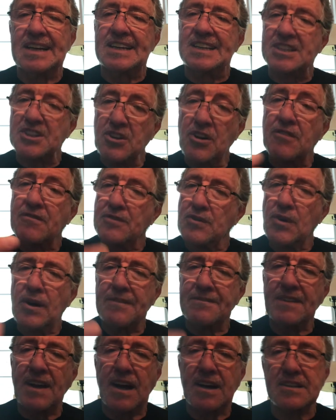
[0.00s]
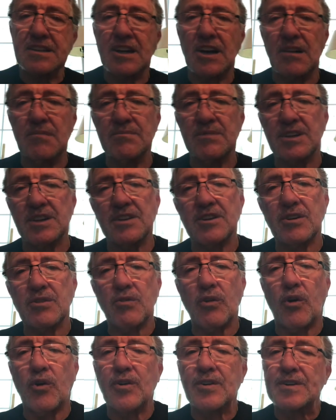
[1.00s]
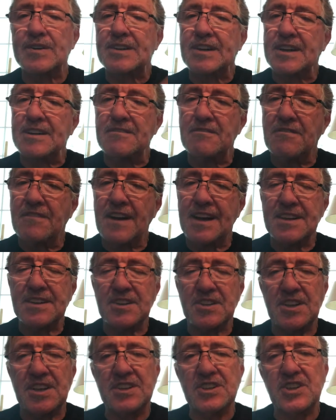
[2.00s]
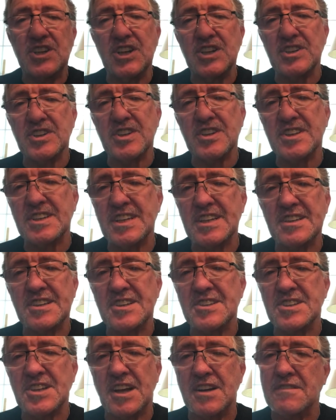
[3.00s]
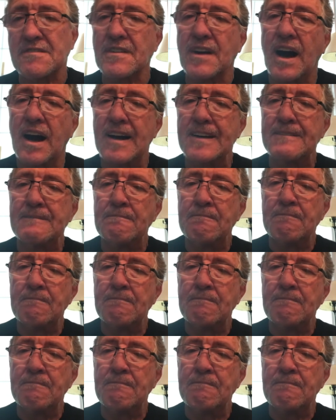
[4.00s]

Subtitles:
So if you have not come to the Lord, confess that Jesus is the Son of God,